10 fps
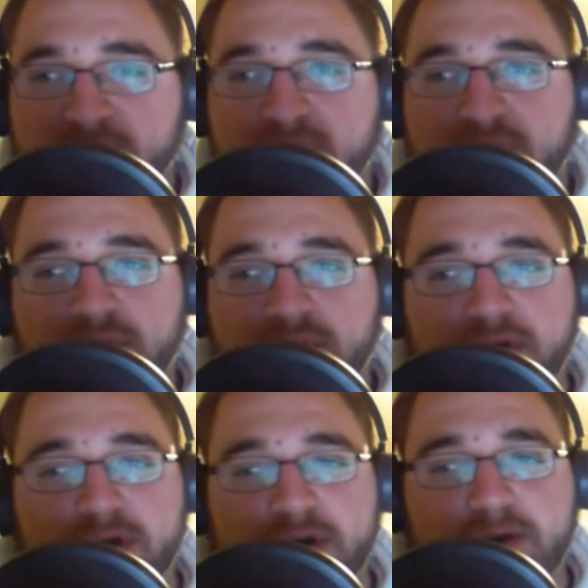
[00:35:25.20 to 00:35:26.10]

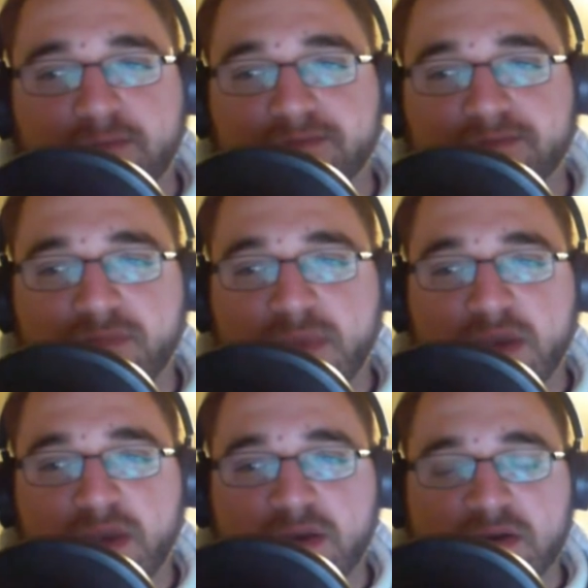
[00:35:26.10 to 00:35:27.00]
Um,
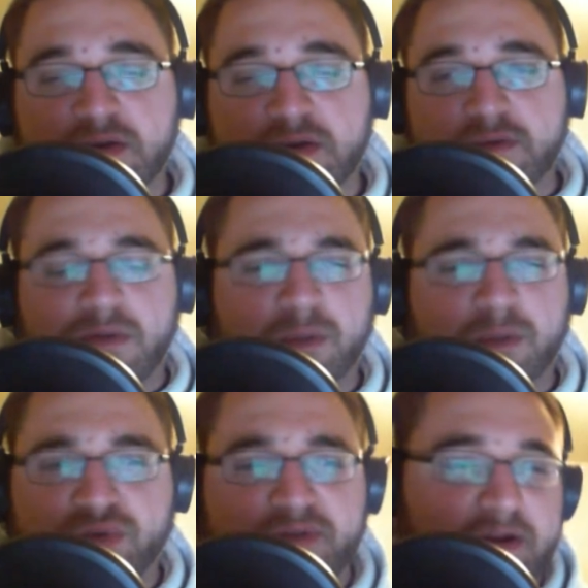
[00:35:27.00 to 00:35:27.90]
on my priv, I
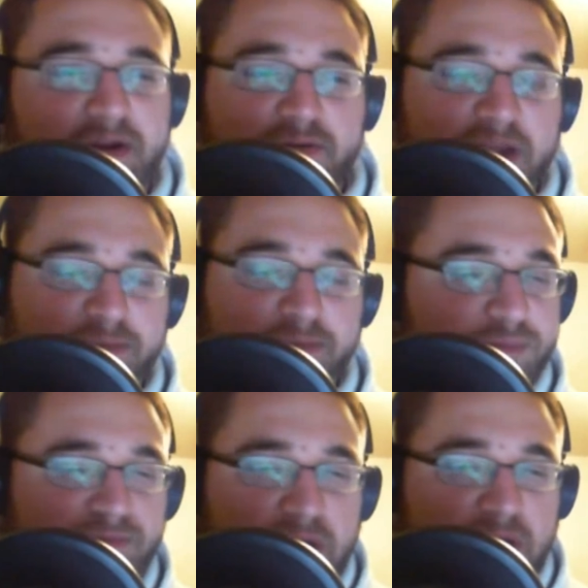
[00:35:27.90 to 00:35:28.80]
don't. I
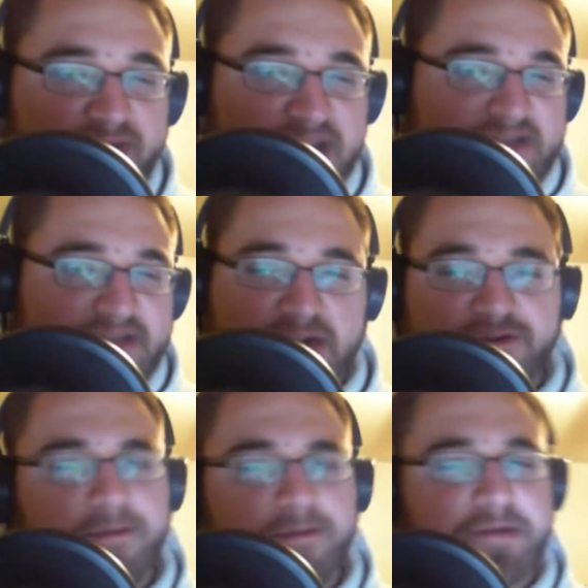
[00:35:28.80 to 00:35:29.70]
think it's October as
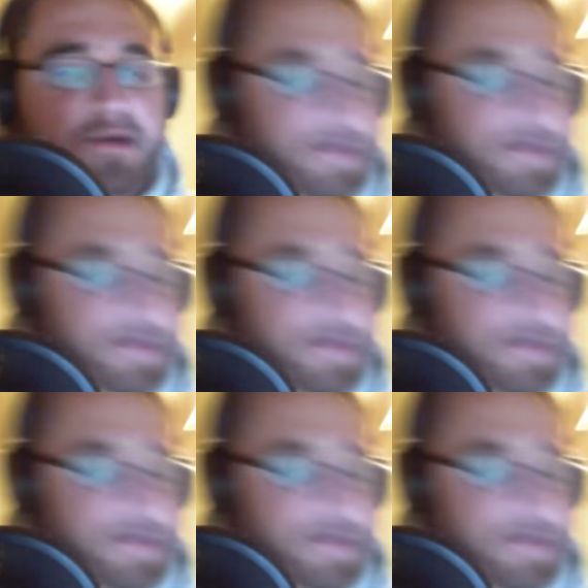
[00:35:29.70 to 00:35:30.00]
well. It's